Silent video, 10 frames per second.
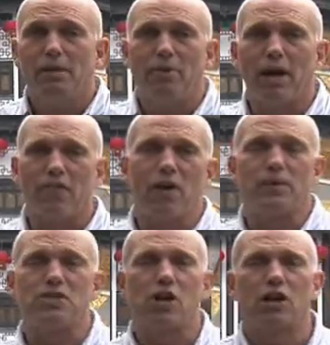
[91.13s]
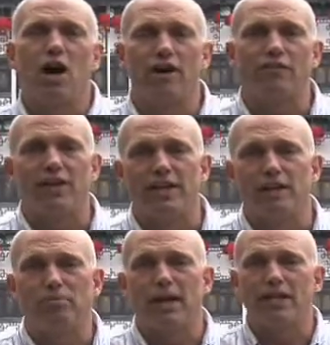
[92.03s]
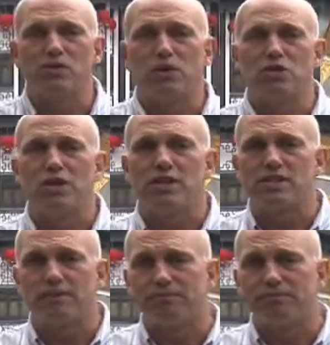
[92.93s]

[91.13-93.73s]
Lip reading: But I thought we'd start off in a place which is